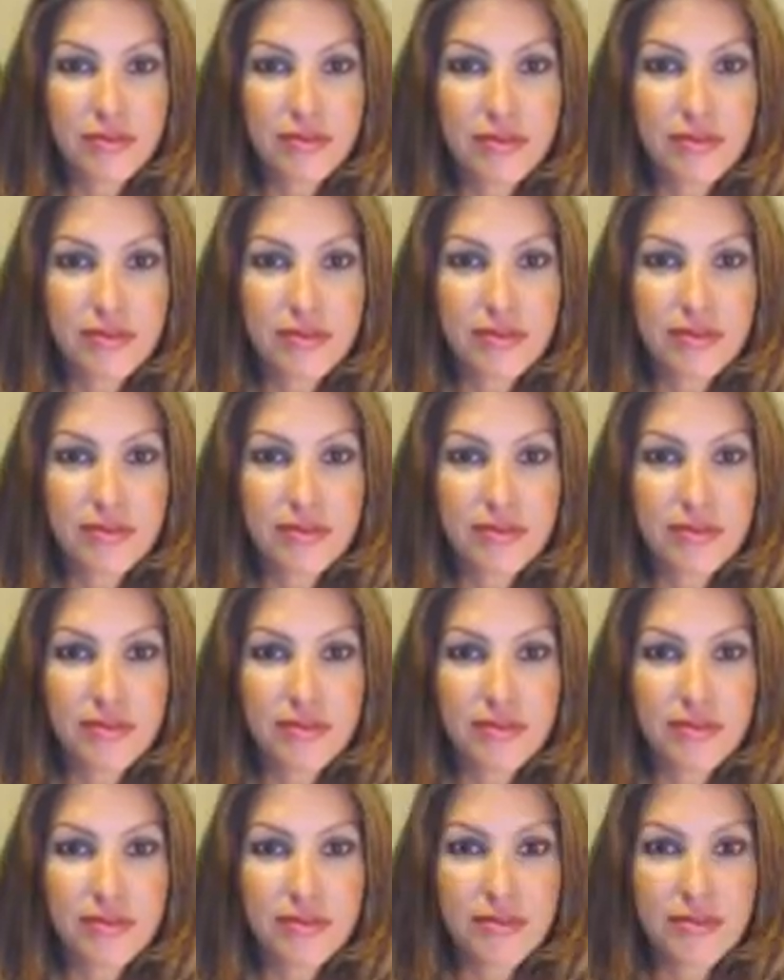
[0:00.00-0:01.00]

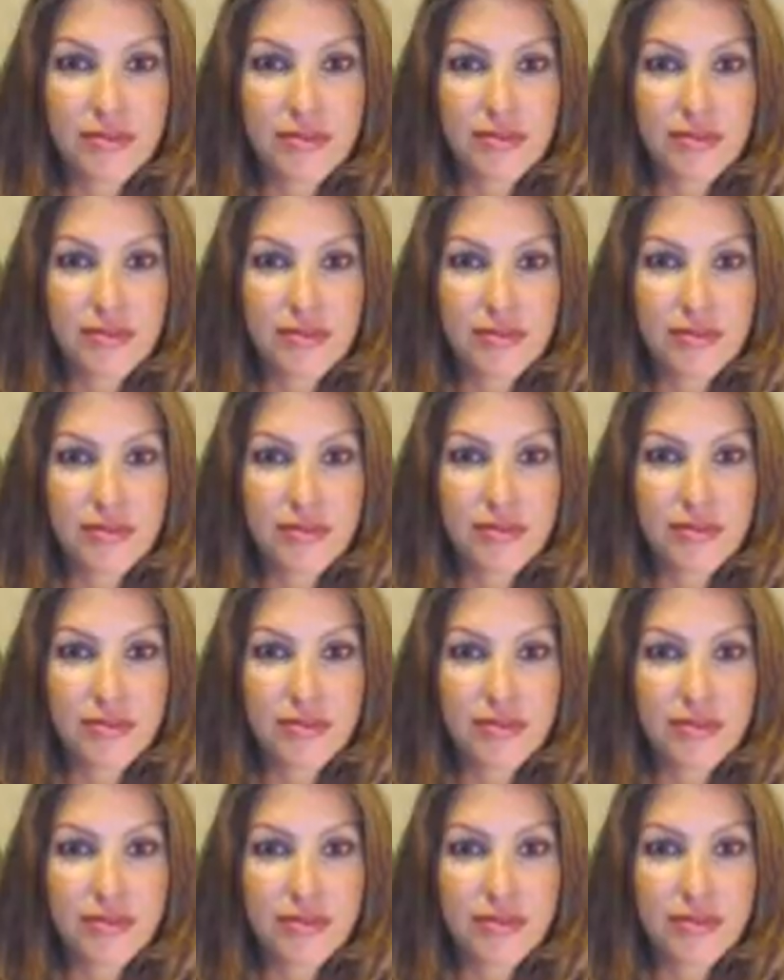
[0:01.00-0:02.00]

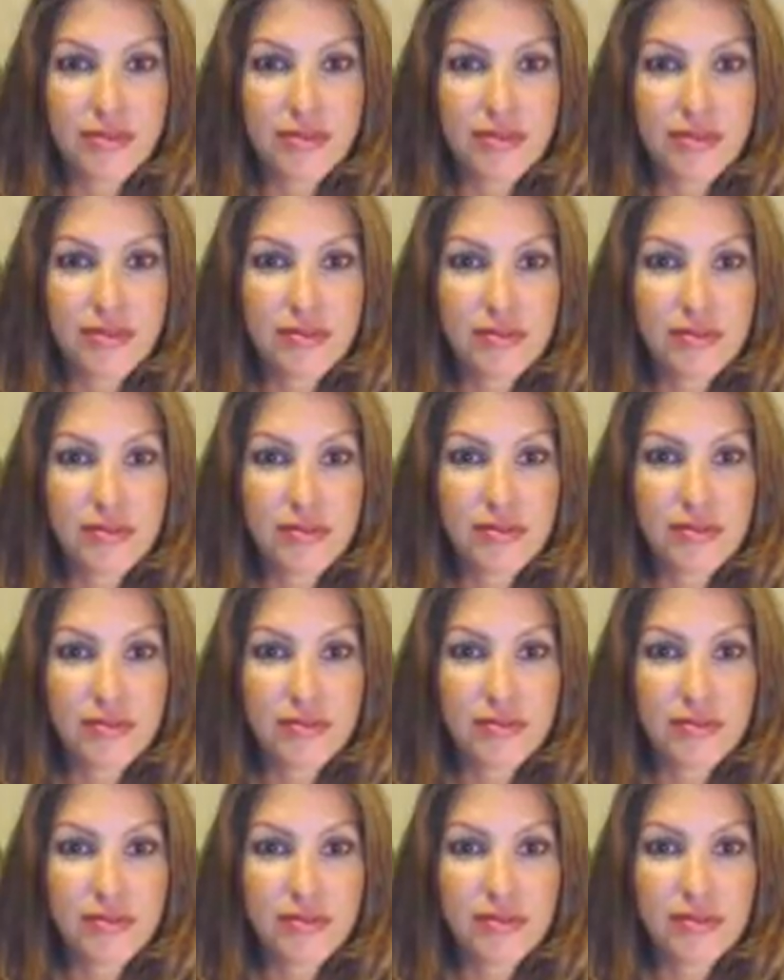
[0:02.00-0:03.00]

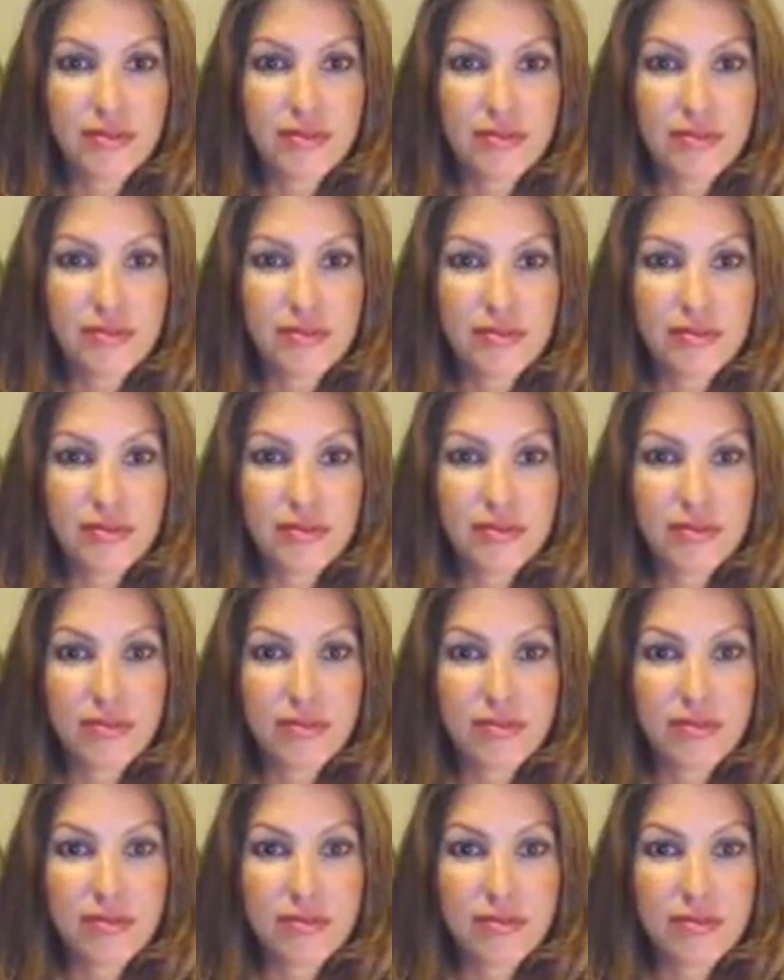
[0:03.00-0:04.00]

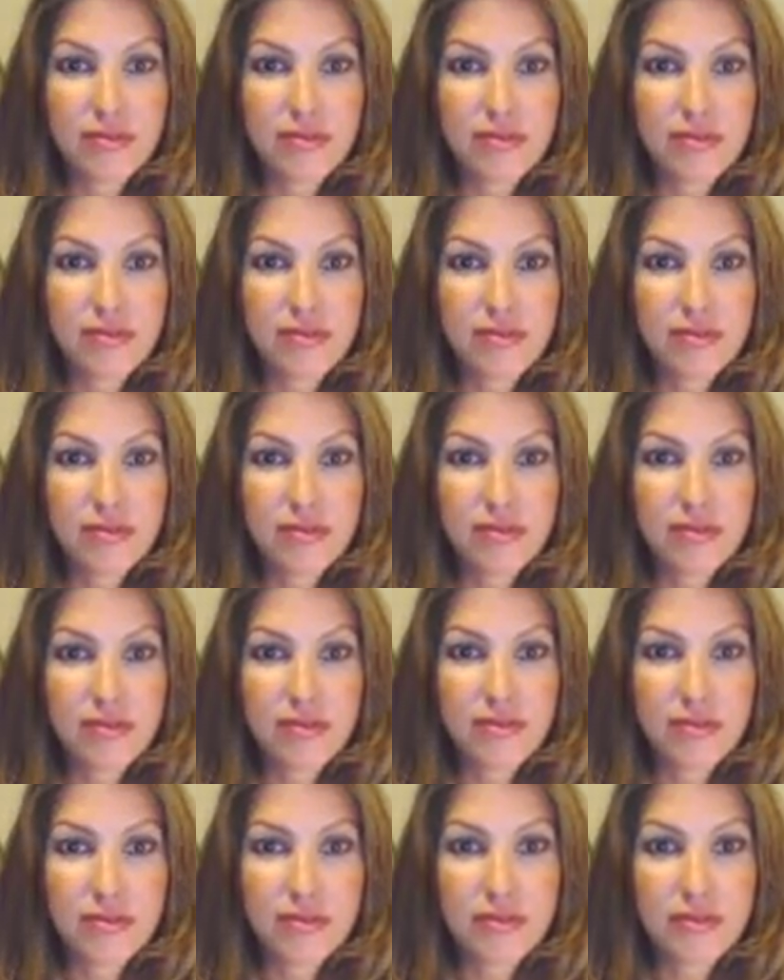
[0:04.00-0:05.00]

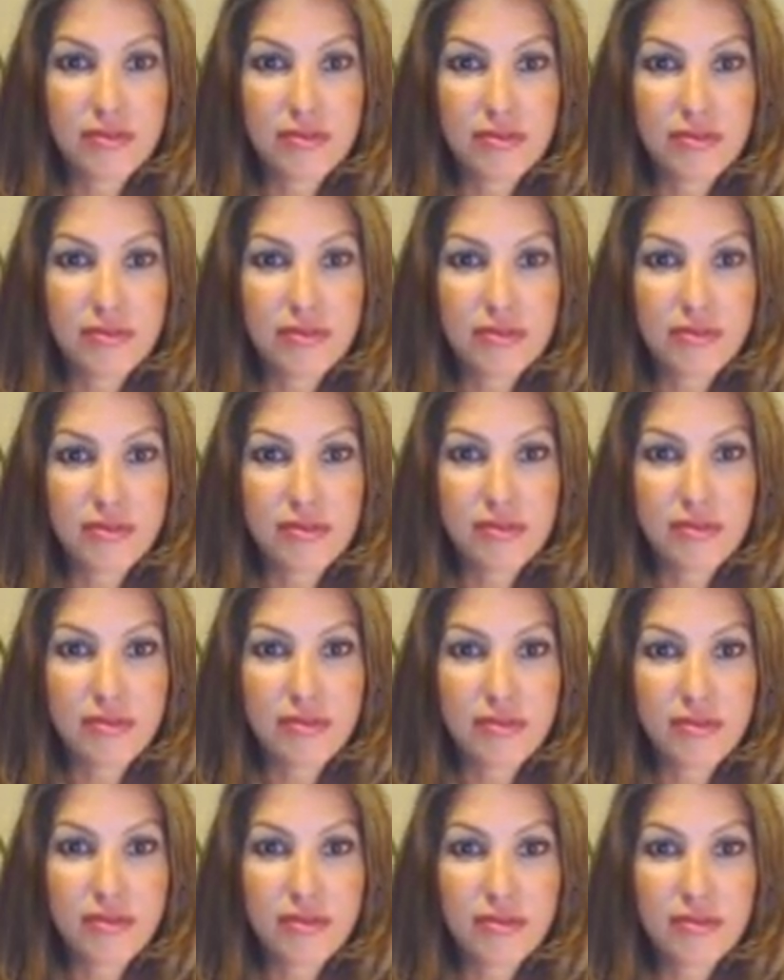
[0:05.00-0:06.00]

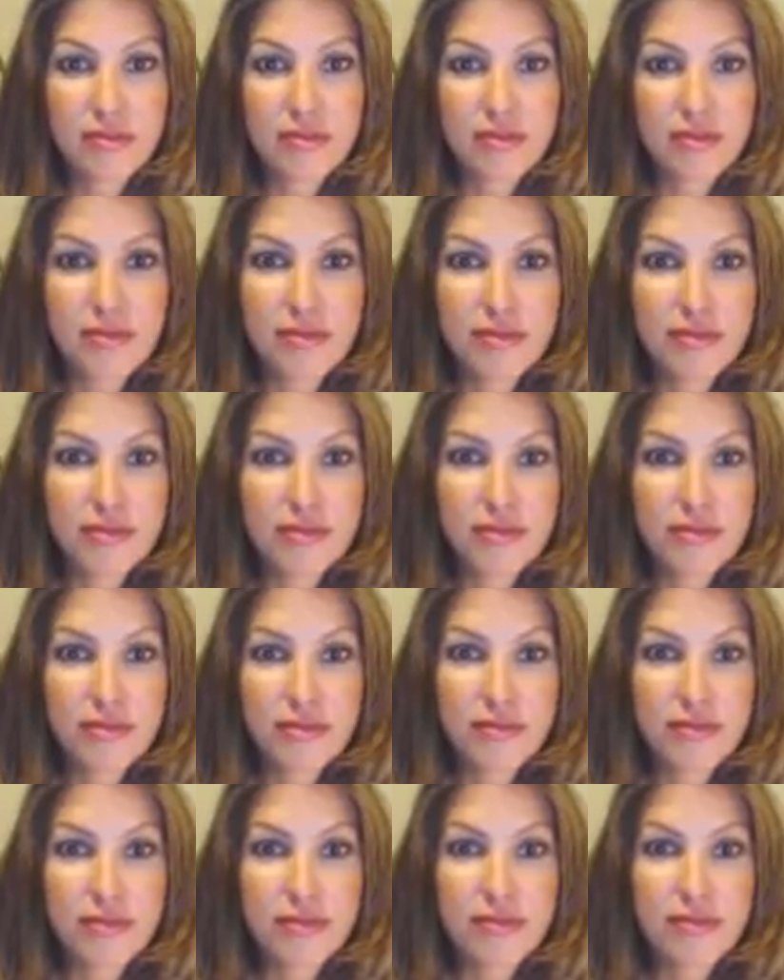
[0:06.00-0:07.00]

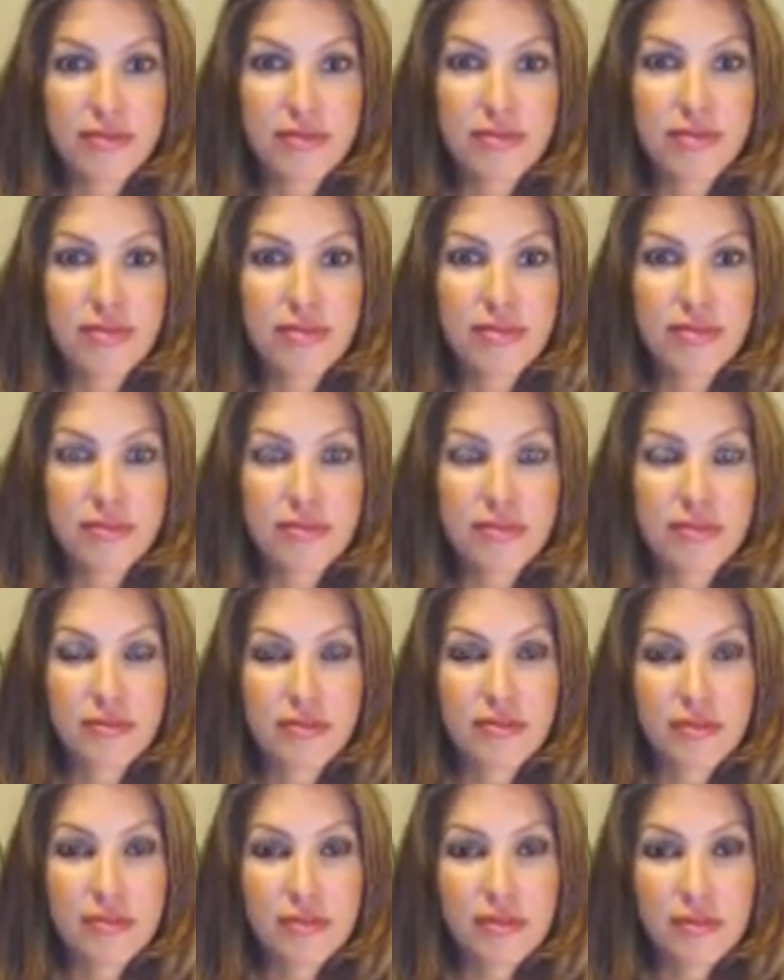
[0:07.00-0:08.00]
[no speech]